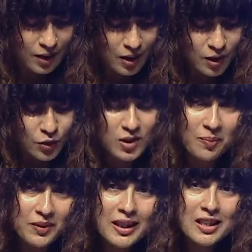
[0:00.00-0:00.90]
So
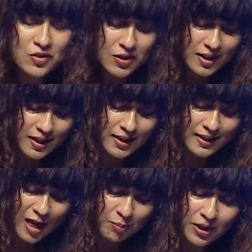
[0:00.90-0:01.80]
something interesting is
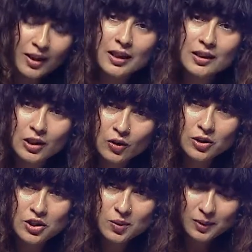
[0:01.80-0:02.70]
happening in
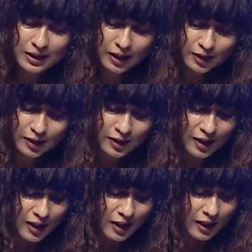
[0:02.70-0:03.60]
theology with Gandhi.
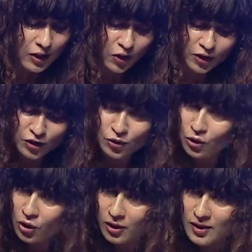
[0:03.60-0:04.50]
God is no
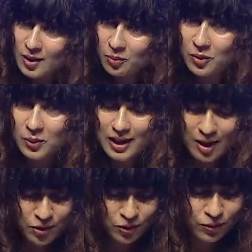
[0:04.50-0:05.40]
longer someone with
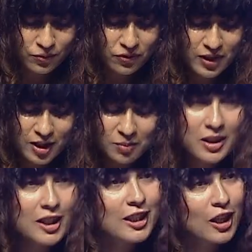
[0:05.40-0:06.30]
absolute freedom.
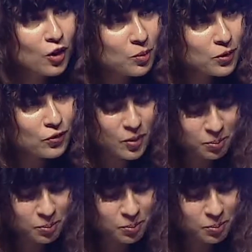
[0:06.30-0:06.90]
He cannot perform